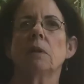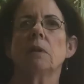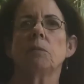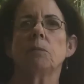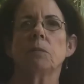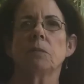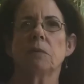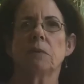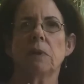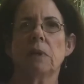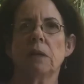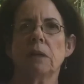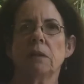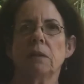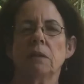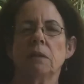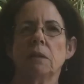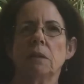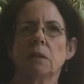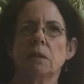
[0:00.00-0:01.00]
It was like
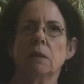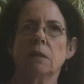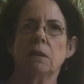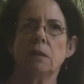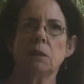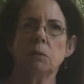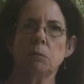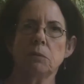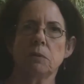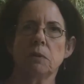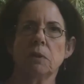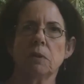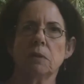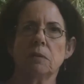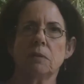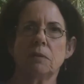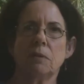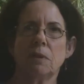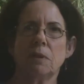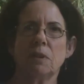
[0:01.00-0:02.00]
he was
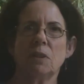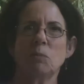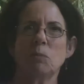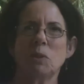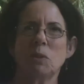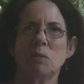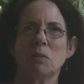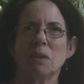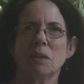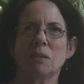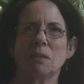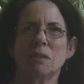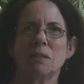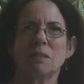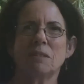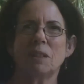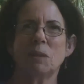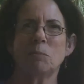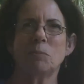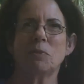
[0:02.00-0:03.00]
understanding me right to
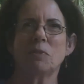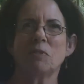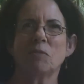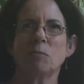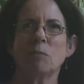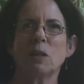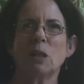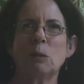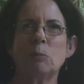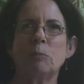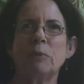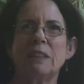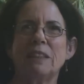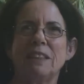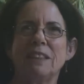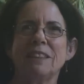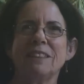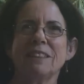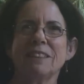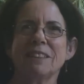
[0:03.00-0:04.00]
the depth of my
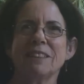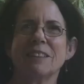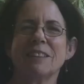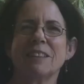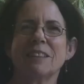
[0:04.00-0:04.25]
being,